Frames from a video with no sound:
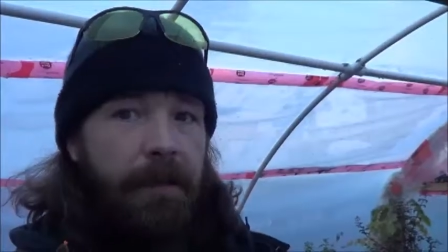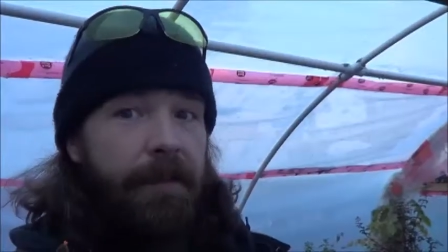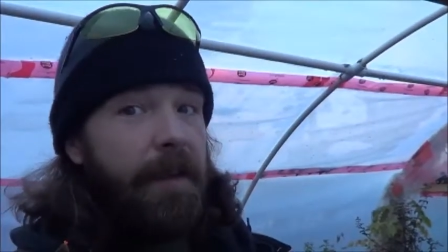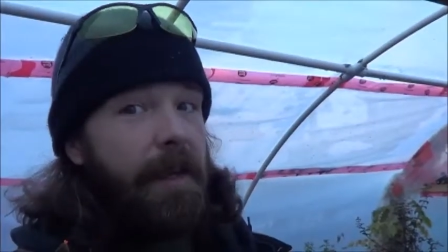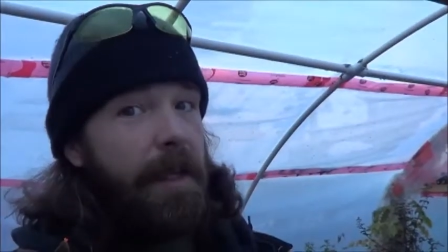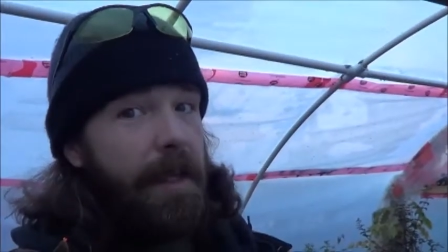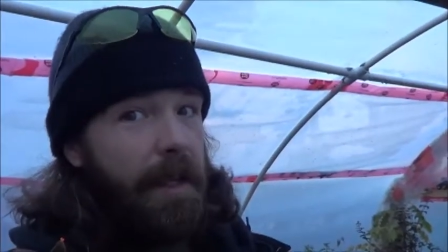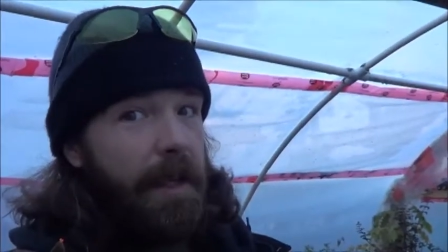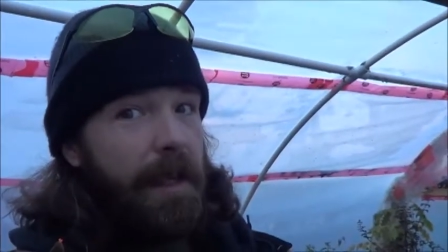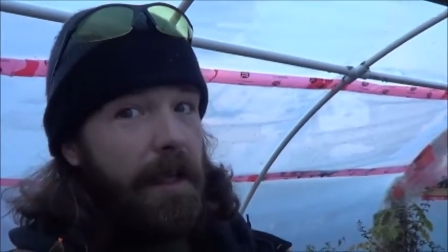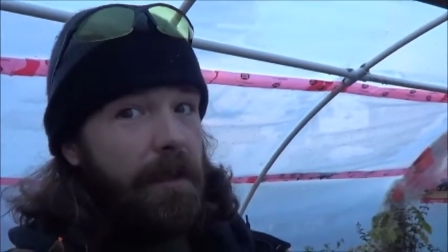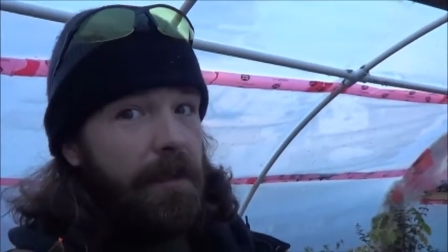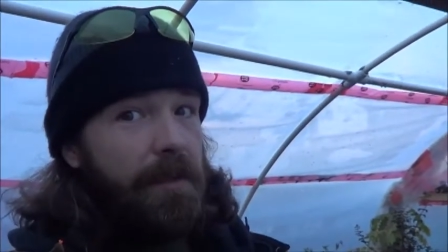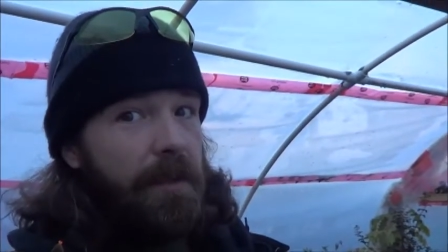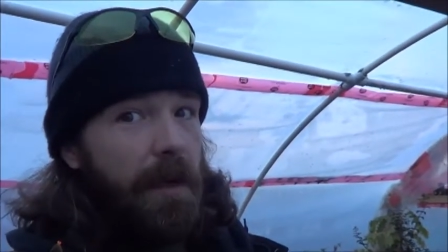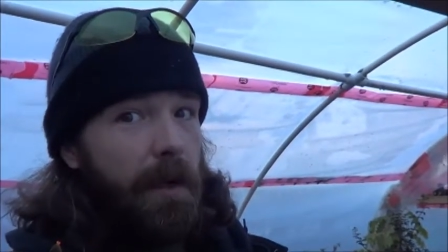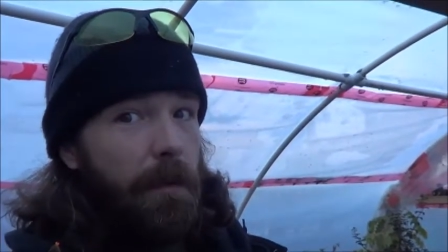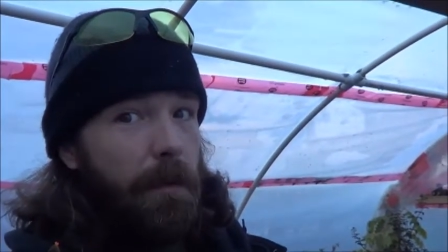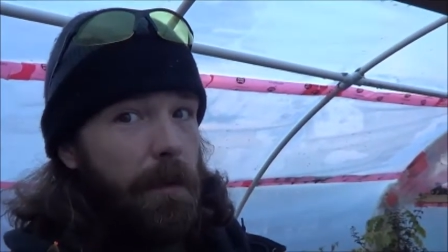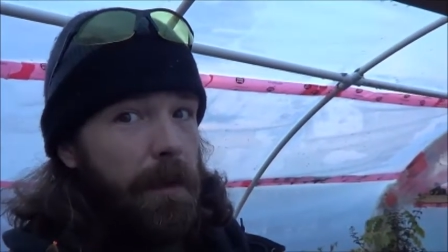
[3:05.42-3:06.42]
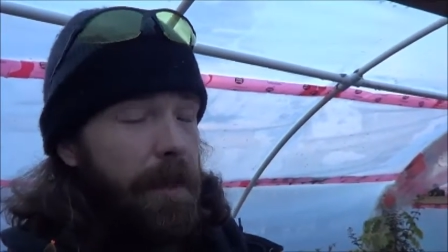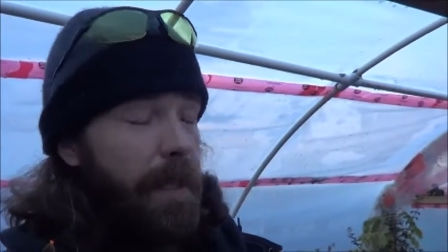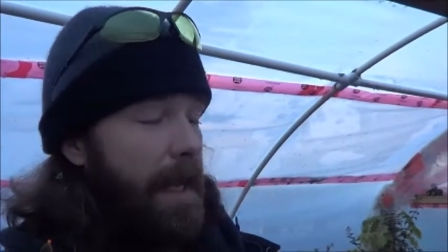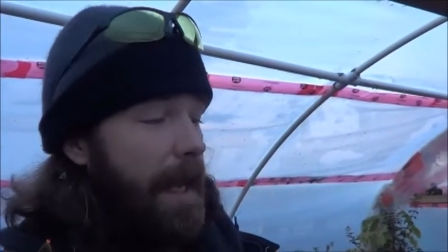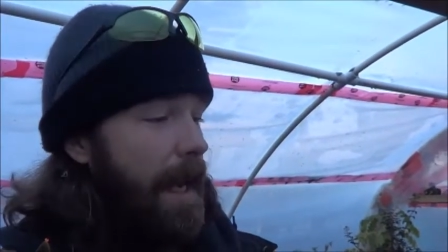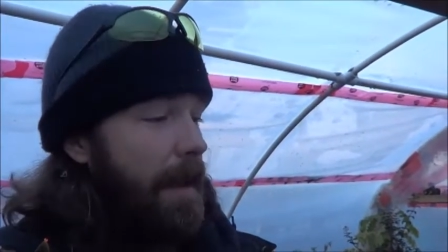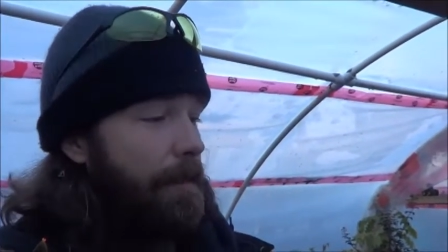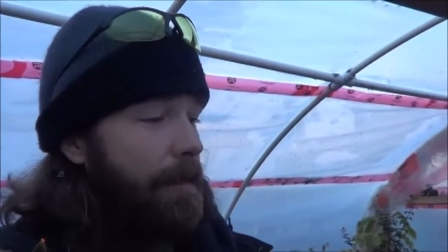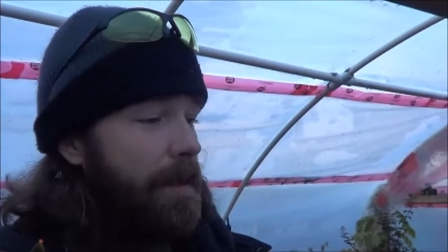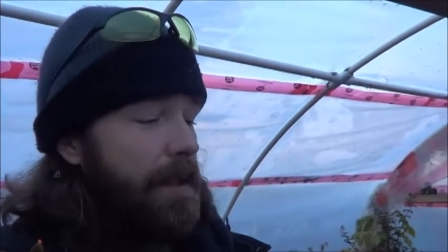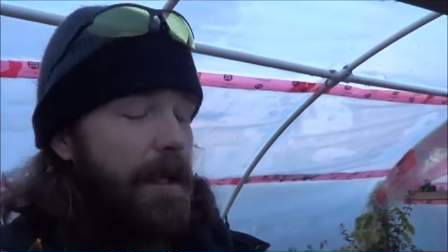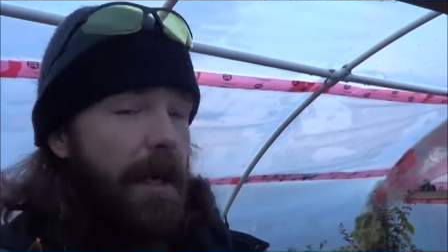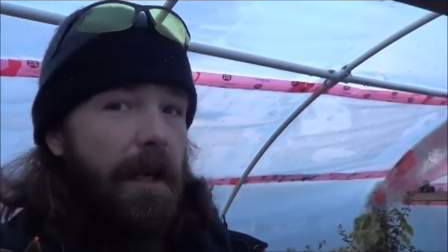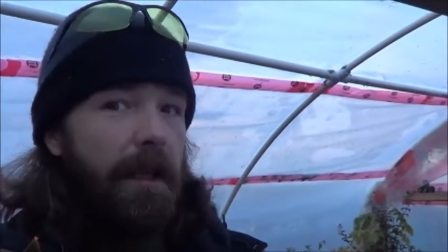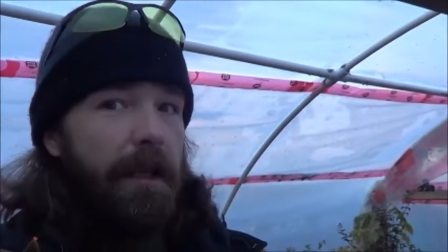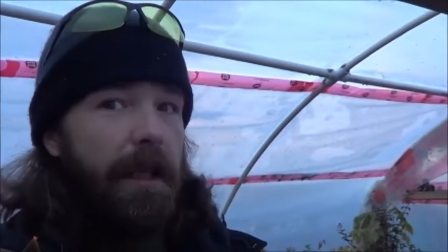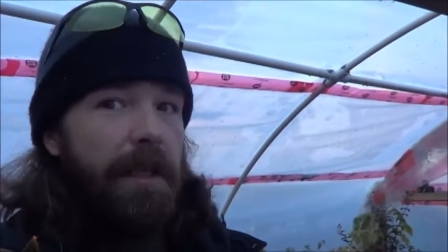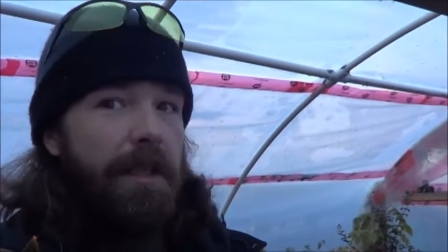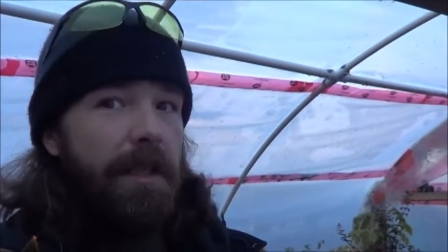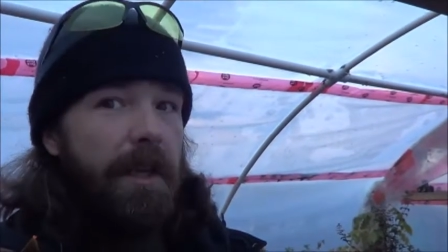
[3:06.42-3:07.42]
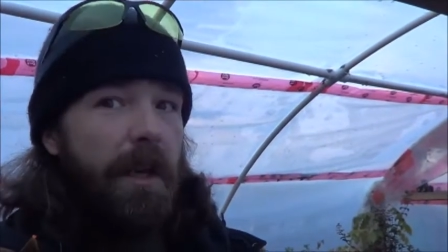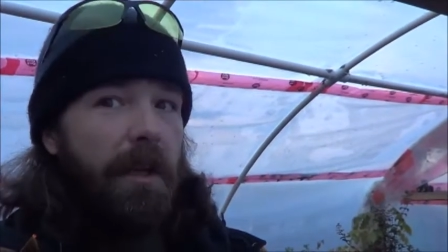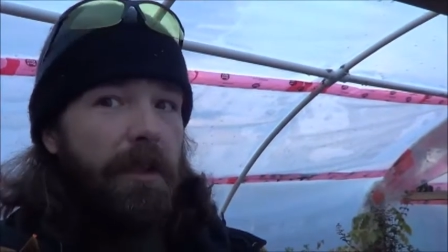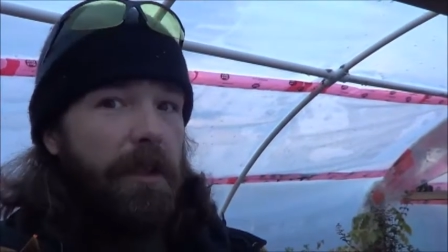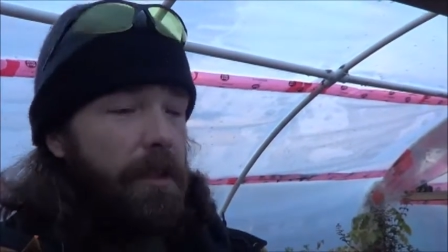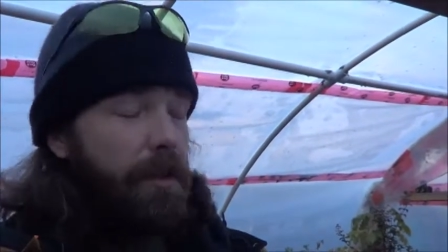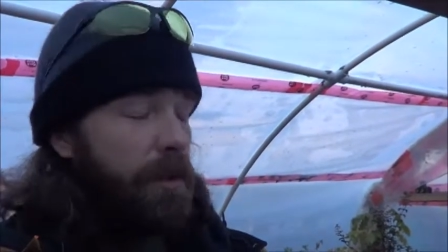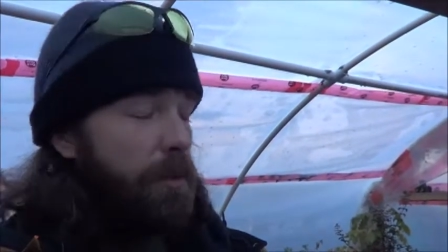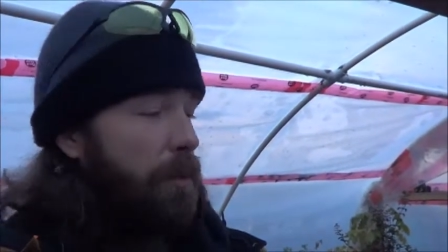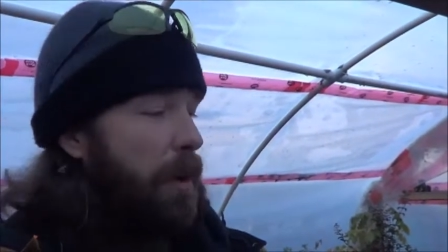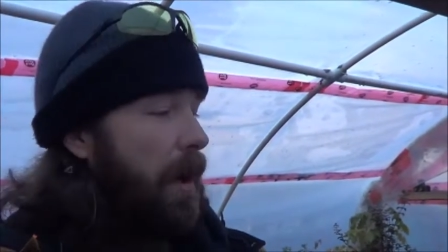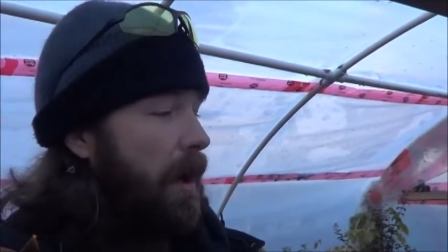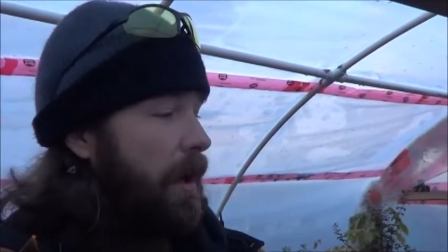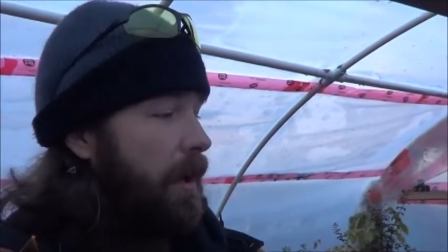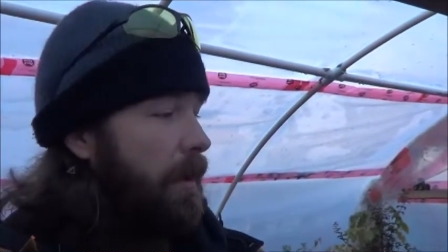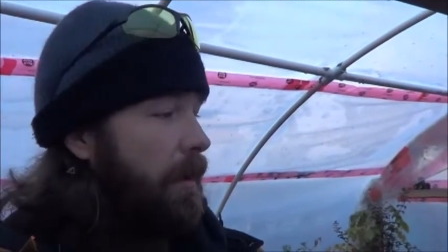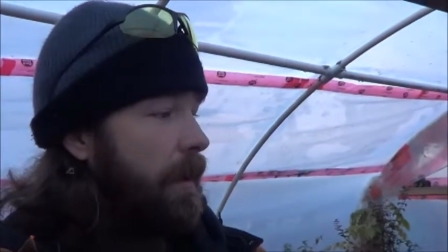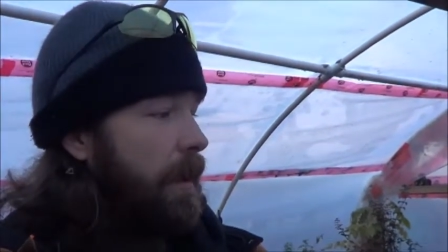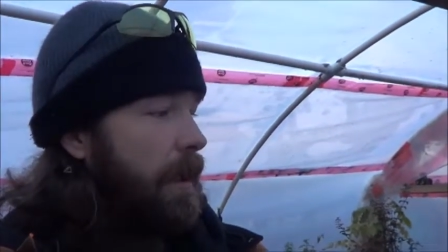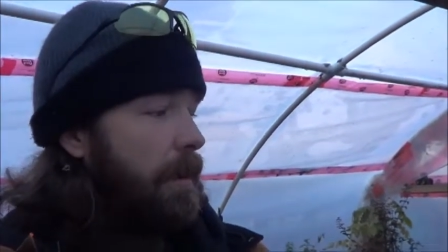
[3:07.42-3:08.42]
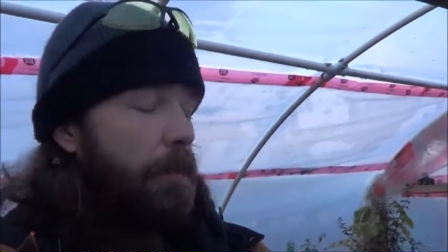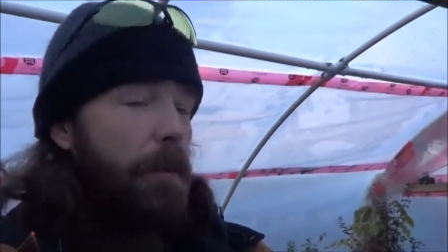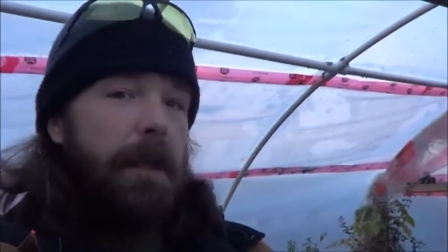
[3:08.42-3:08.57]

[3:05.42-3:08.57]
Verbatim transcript: If anything else noteworthy happens, I'll let y'all know tomorrow,